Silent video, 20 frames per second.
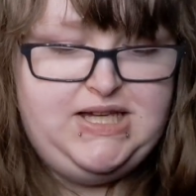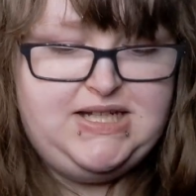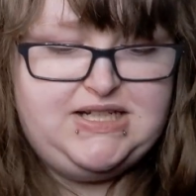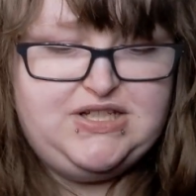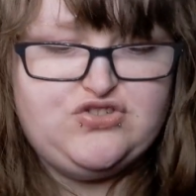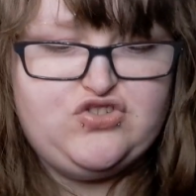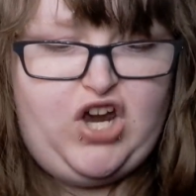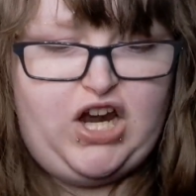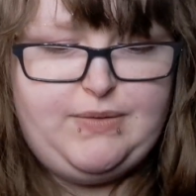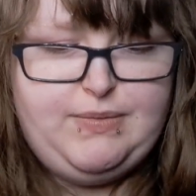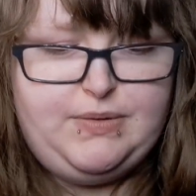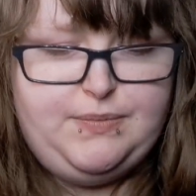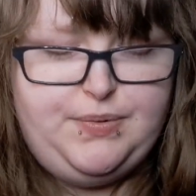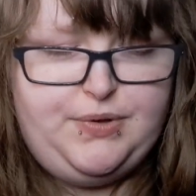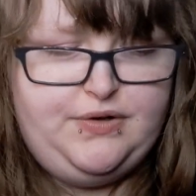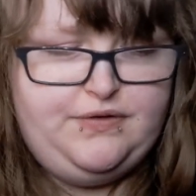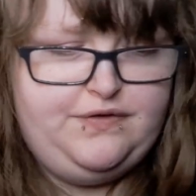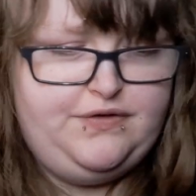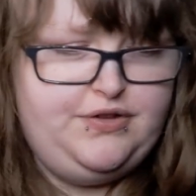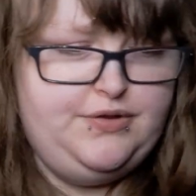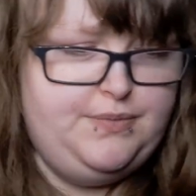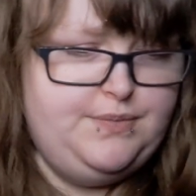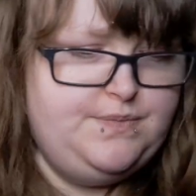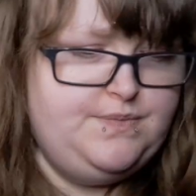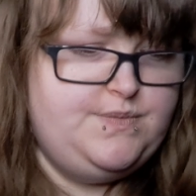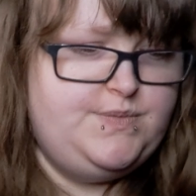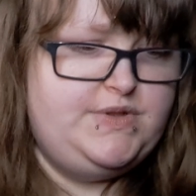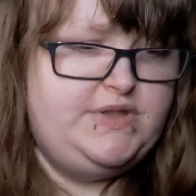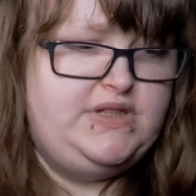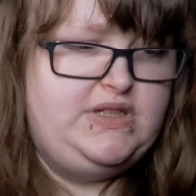Describing
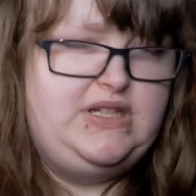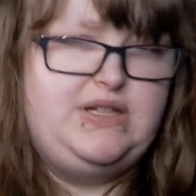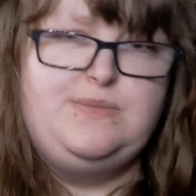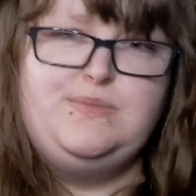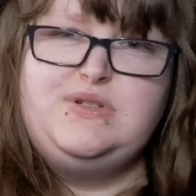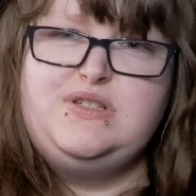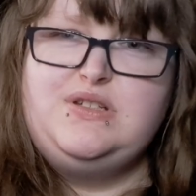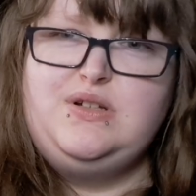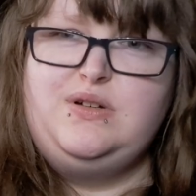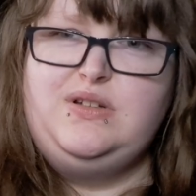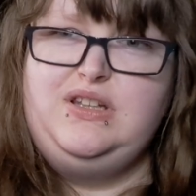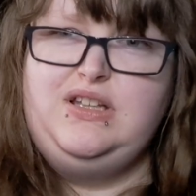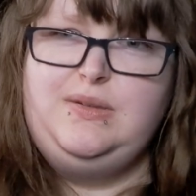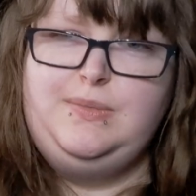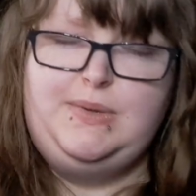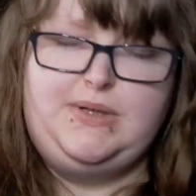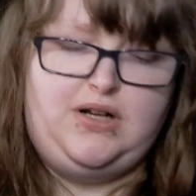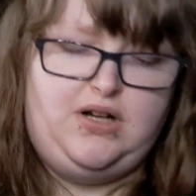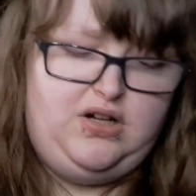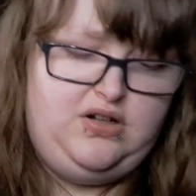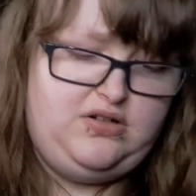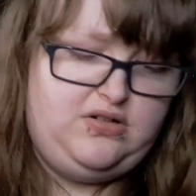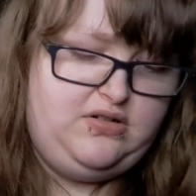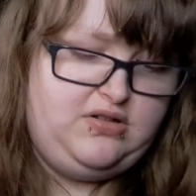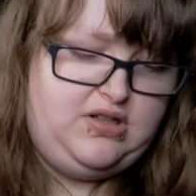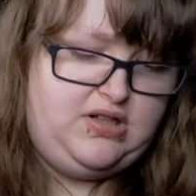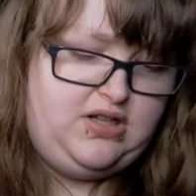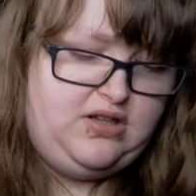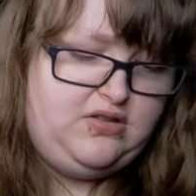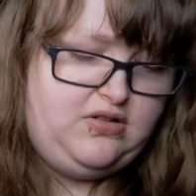perfumes, it was a little bit harder
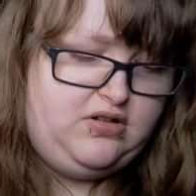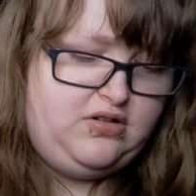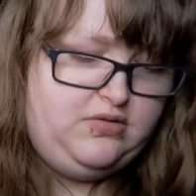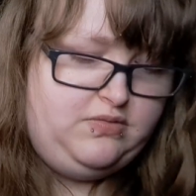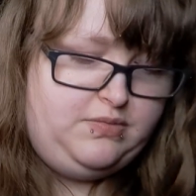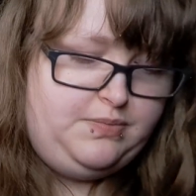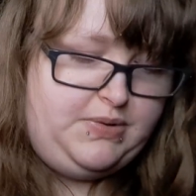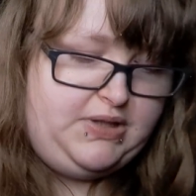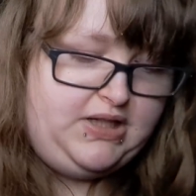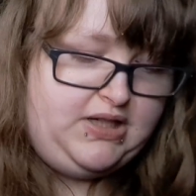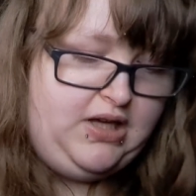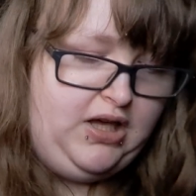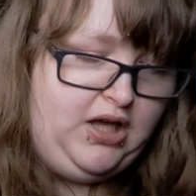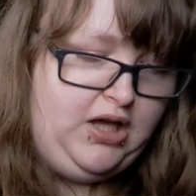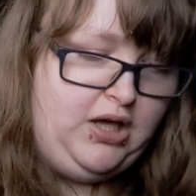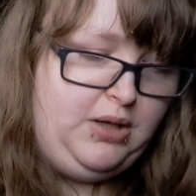than I thought it would be,